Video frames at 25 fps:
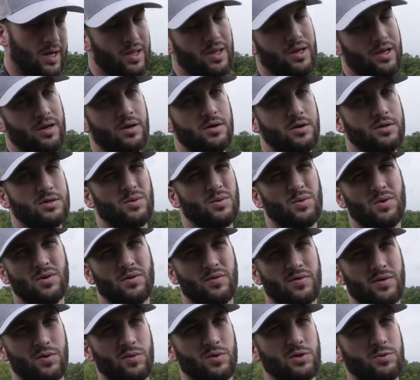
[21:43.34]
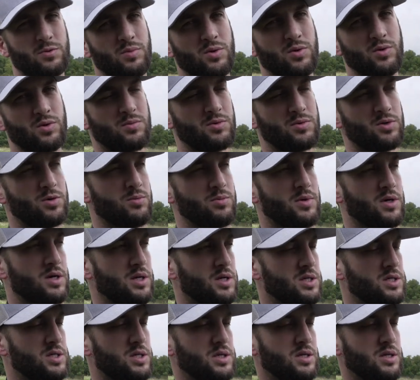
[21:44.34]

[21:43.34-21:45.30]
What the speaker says: there, so we don't think we spooked them too much.